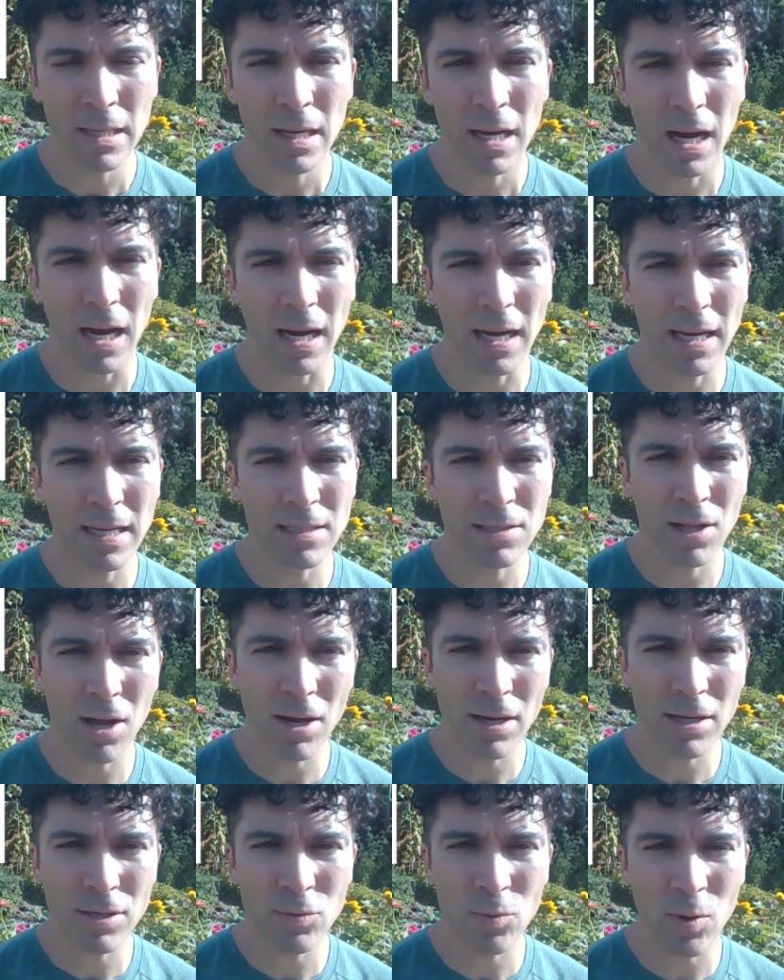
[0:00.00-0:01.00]
as
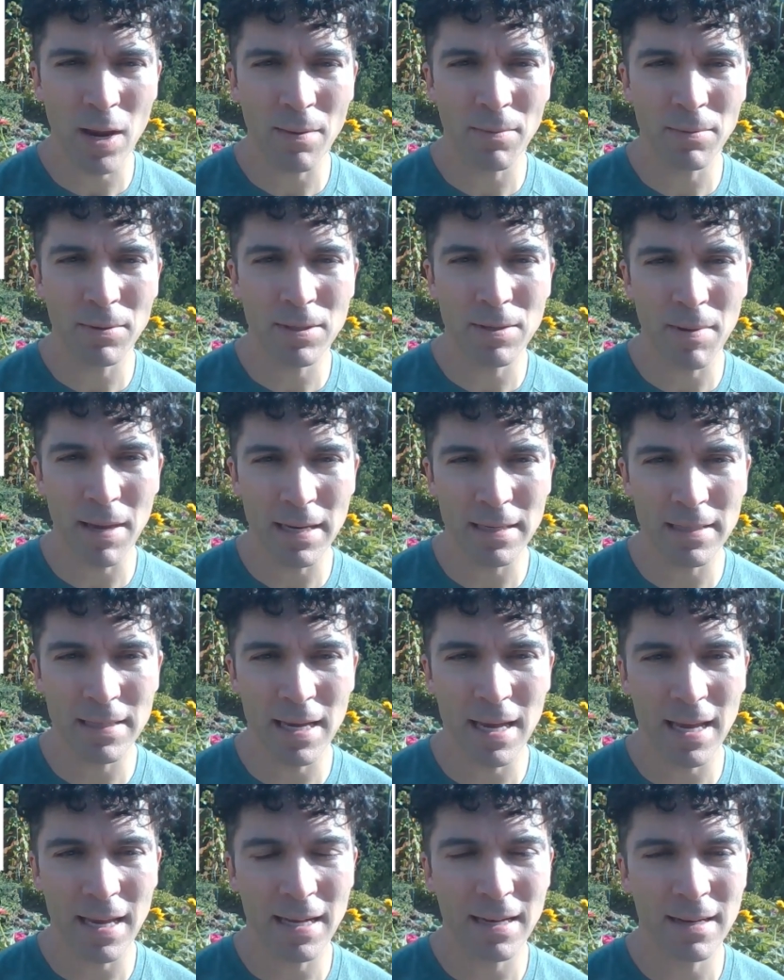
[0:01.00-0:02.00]
long as we're able to
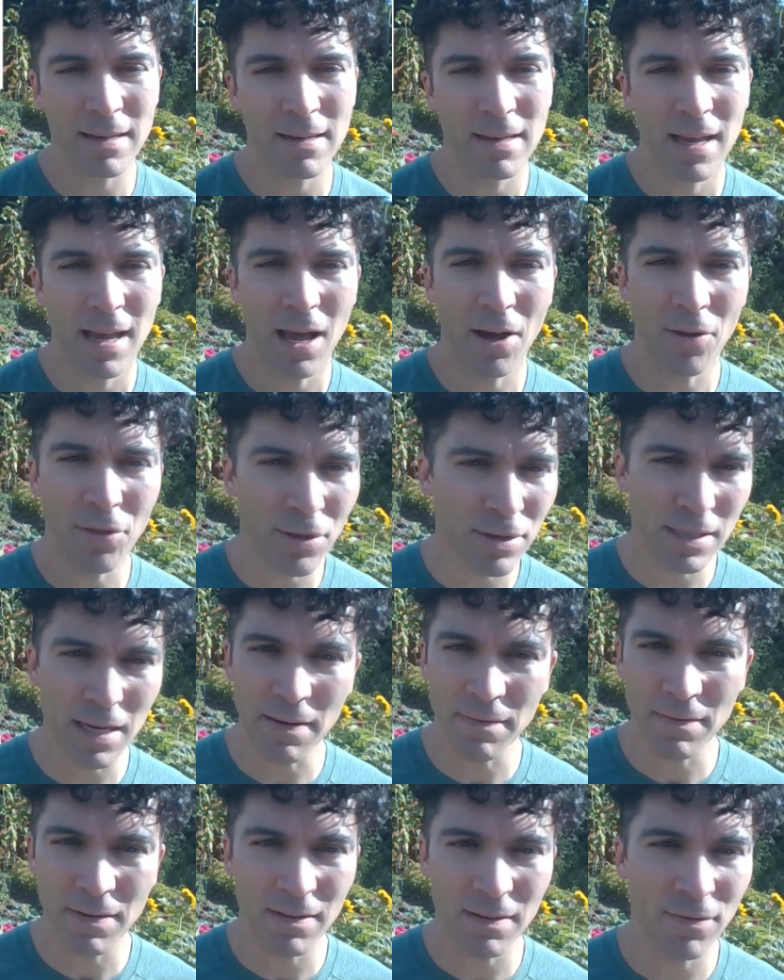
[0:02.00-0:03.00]
maintain health and
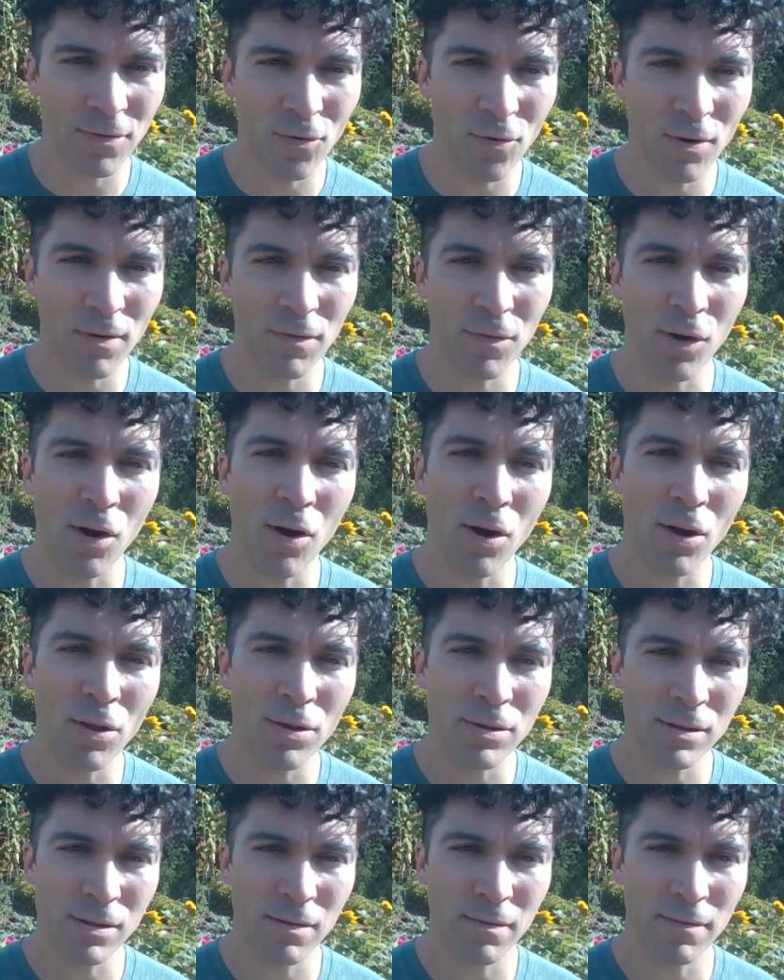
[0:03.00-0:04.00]
safety for all
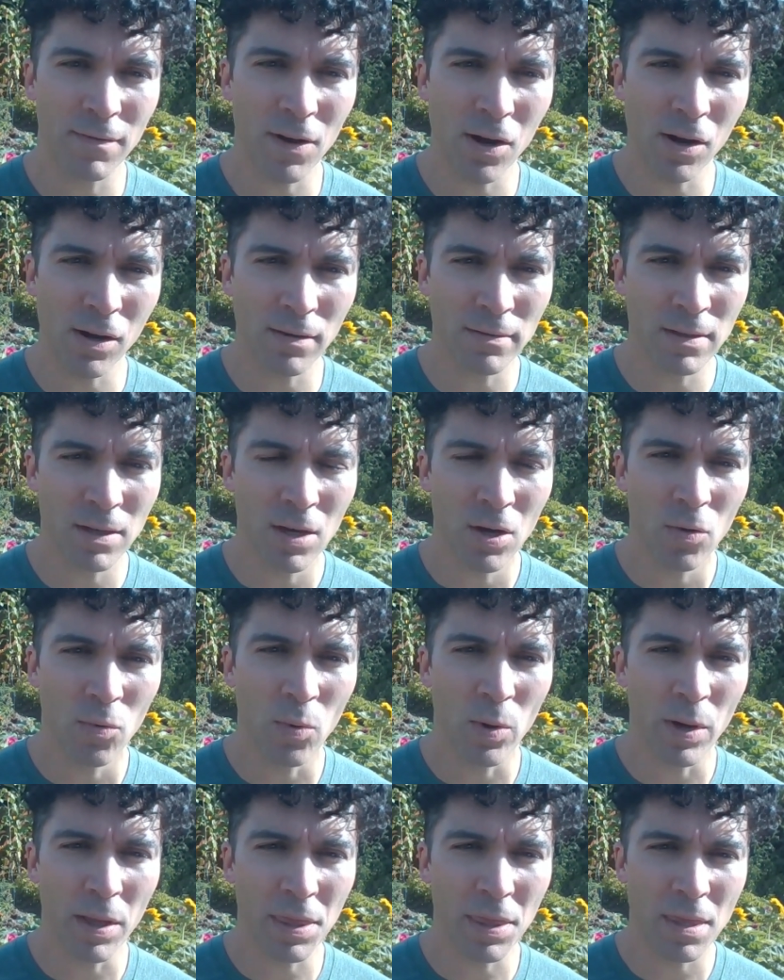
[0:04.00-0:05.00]
those involved,
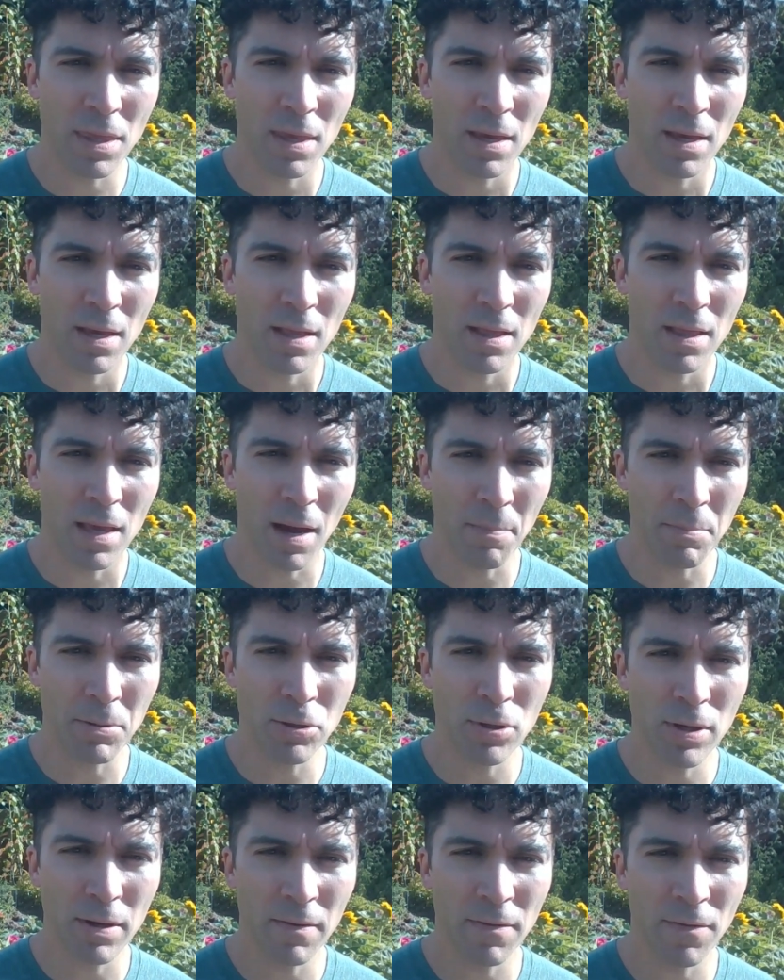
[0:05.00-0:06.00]
with the
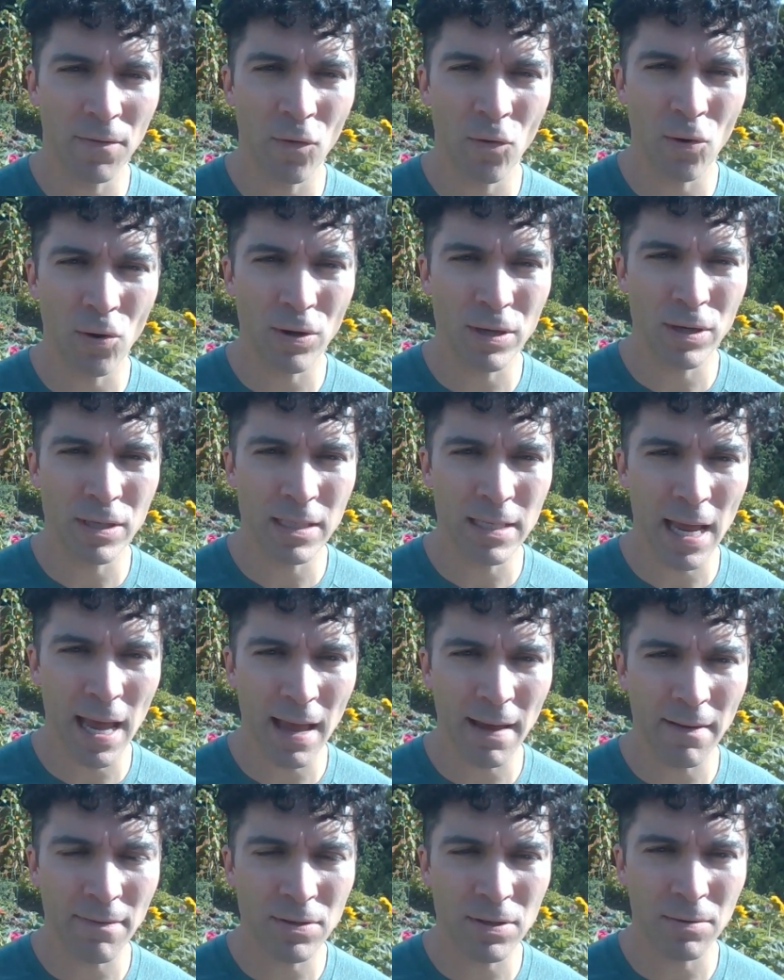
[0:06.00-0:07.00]
opportunity for
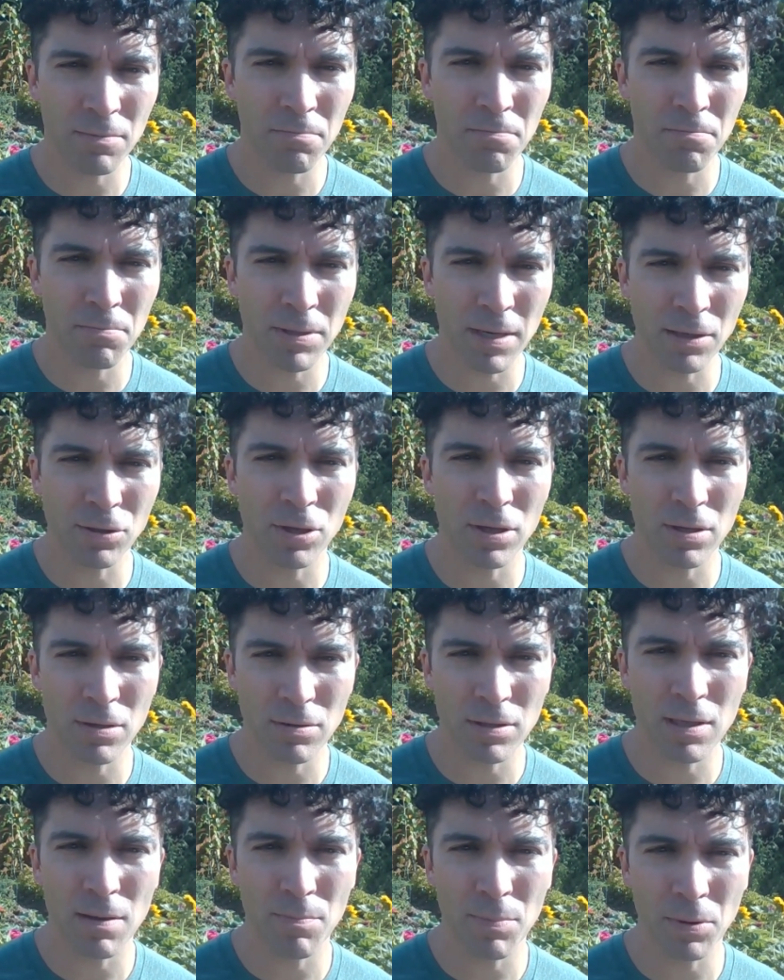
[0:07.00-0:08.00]
staff to potentially use
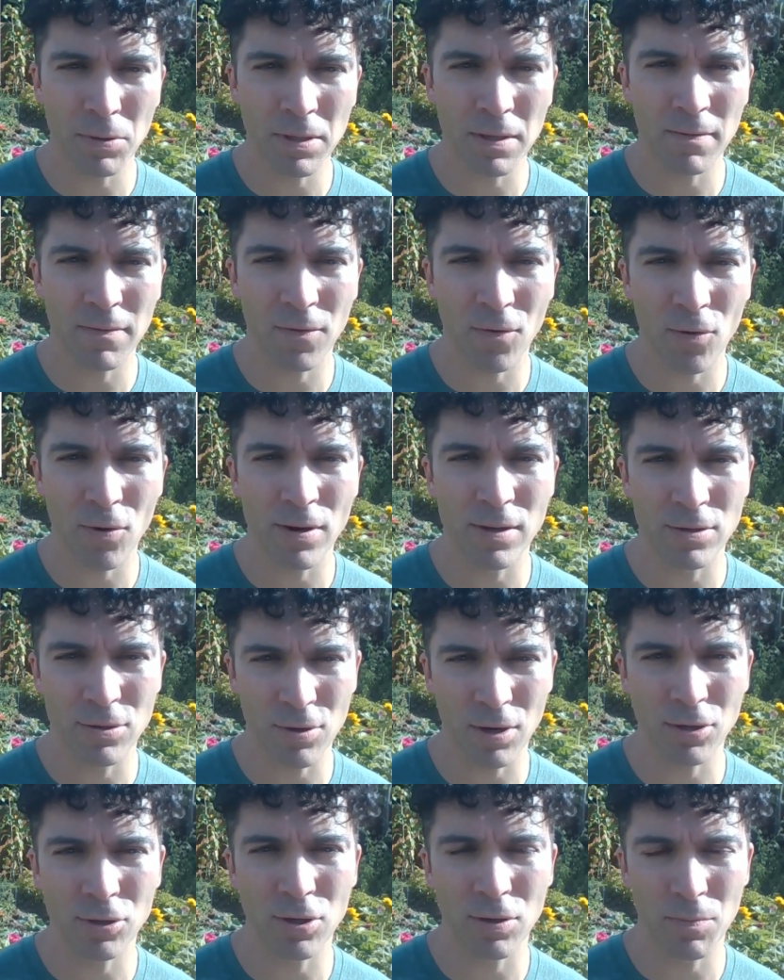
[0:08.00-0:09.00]
the building for
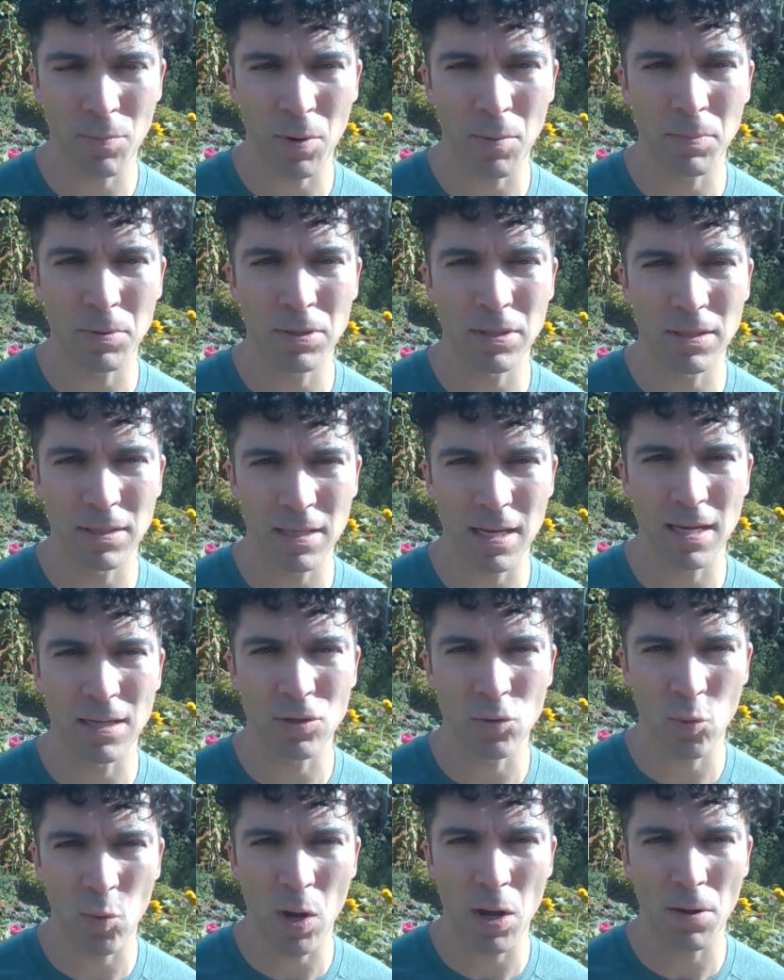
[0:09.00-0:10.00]
instructional purposes as
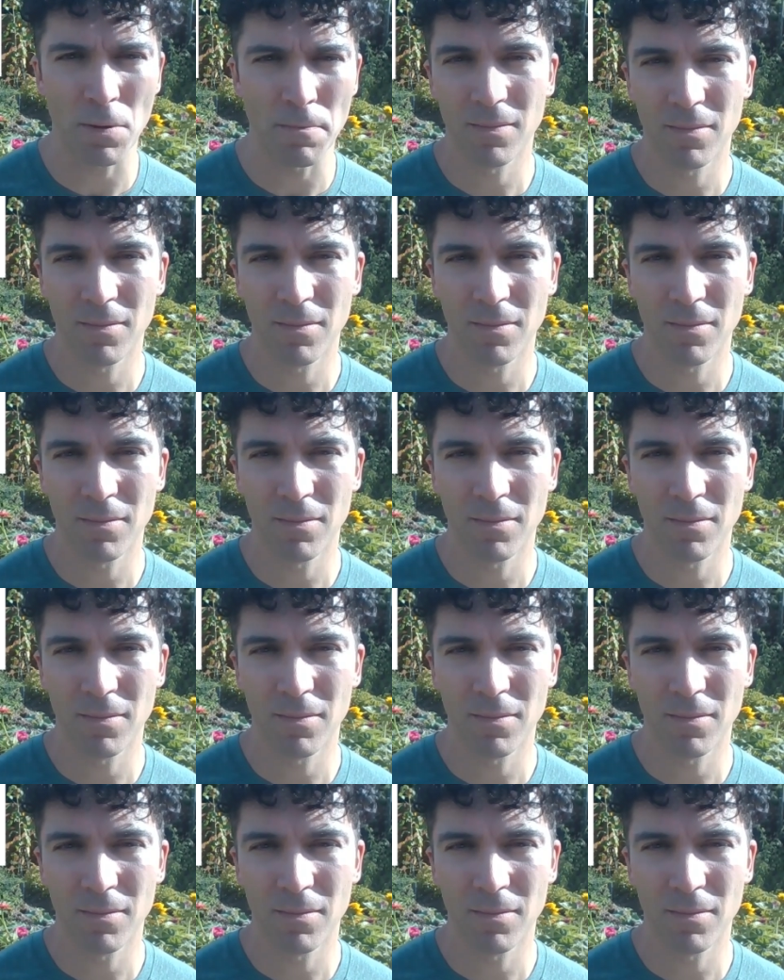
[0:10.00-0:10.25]
well.